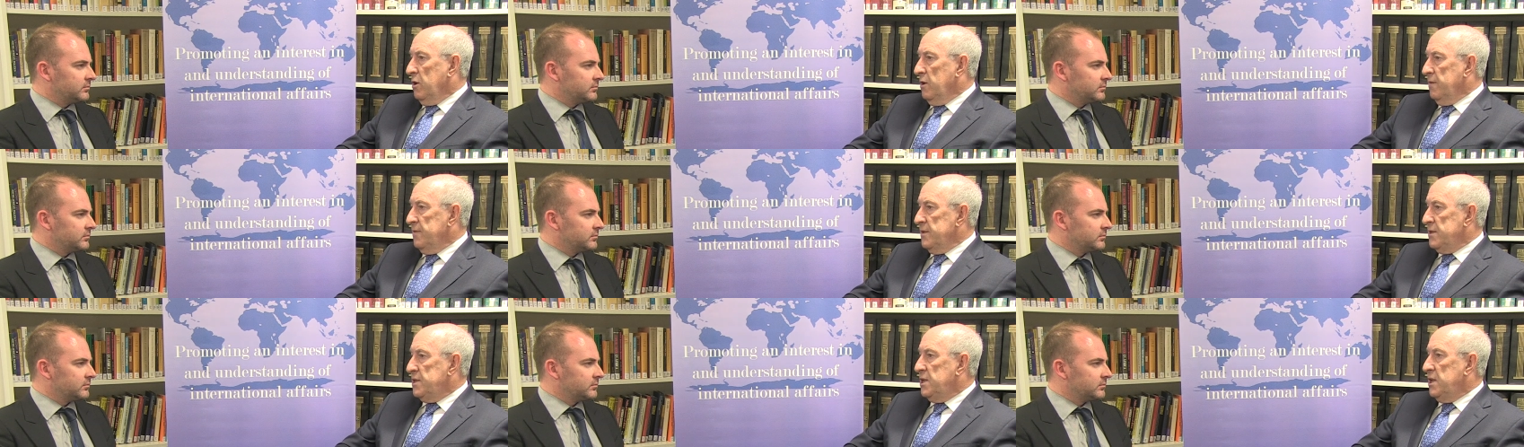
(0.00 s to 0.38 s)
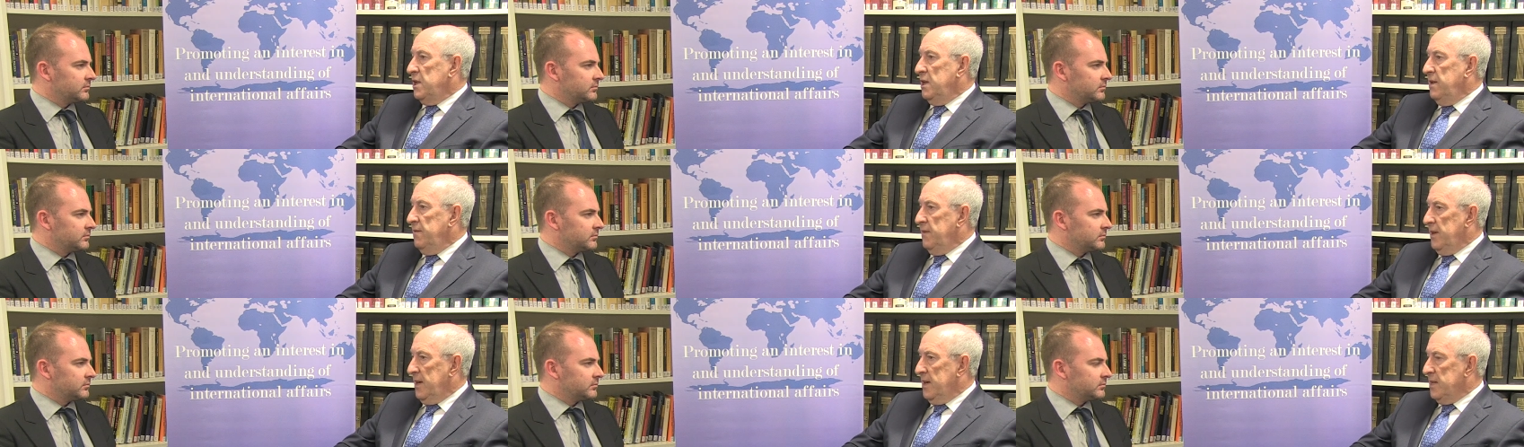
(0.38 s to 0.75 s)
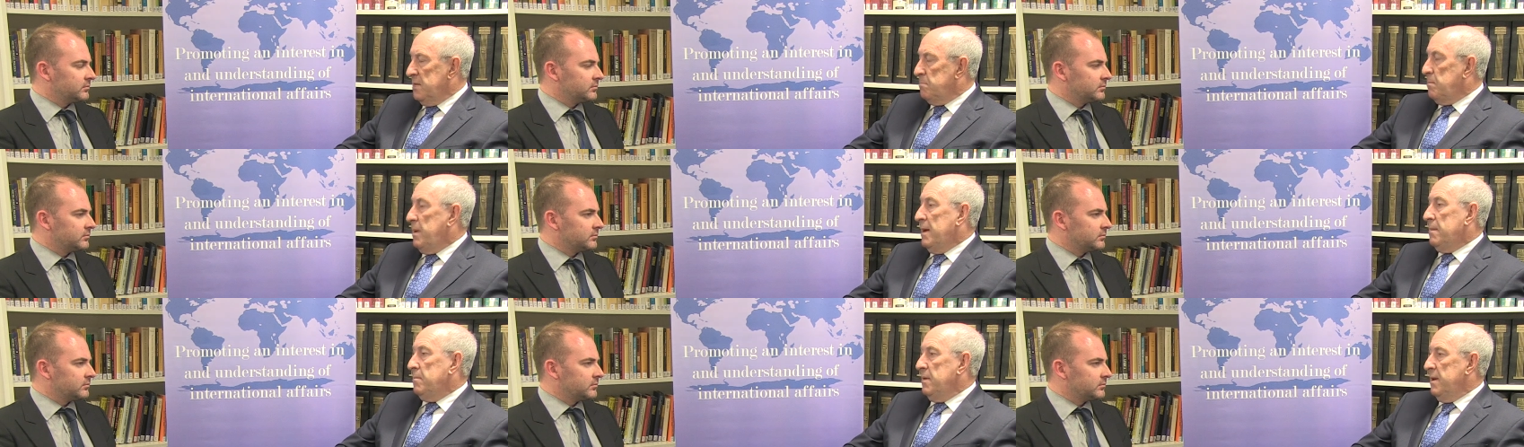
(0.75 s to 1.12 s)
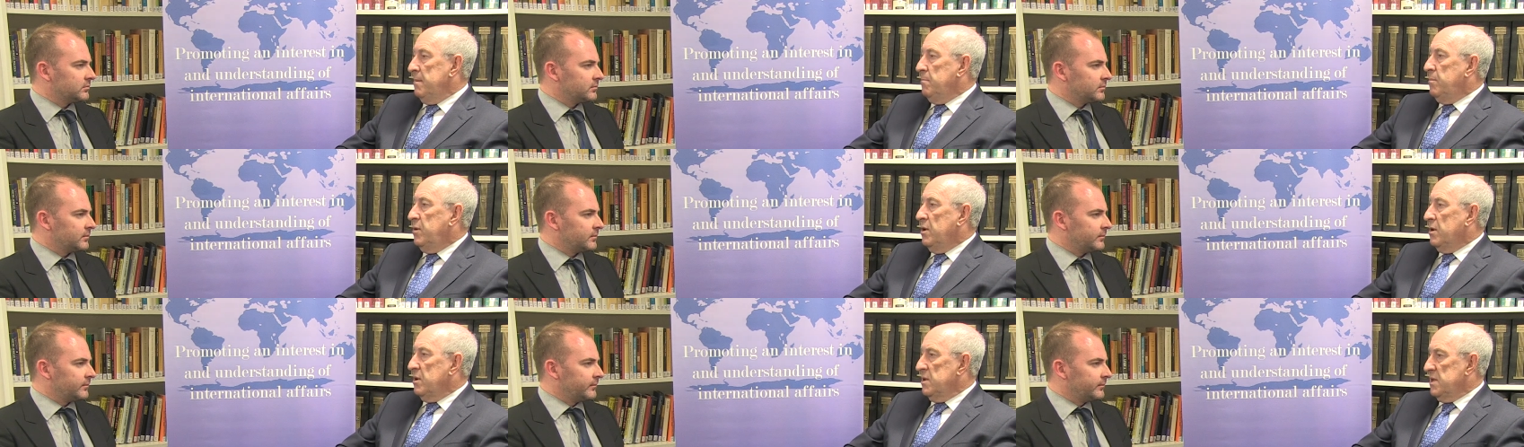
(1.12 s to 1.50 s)
Speaker 1: of achieving his
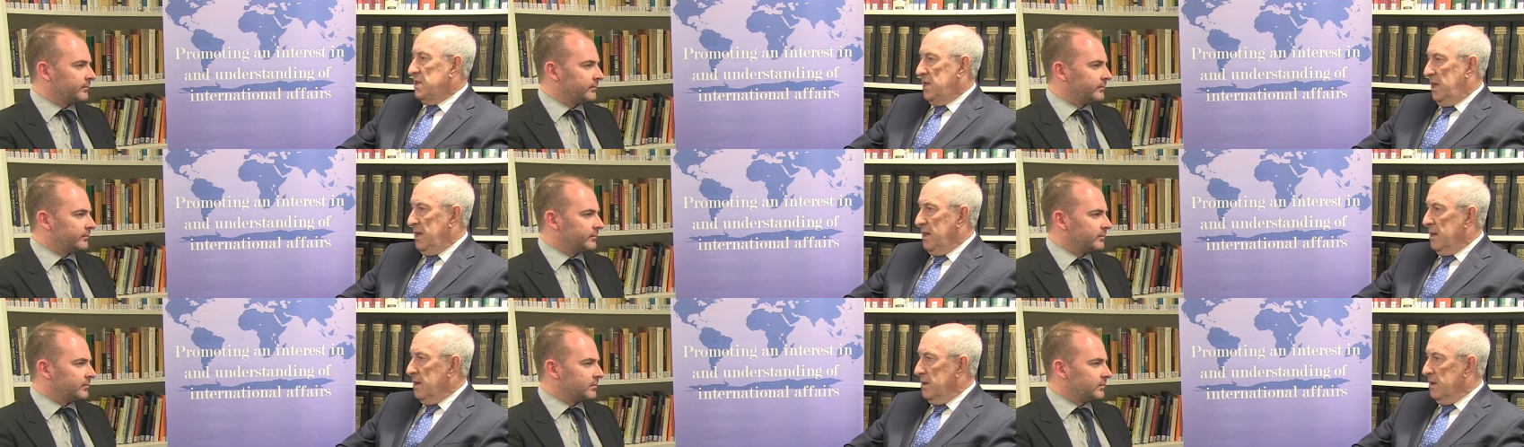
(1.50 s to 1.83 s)
public policy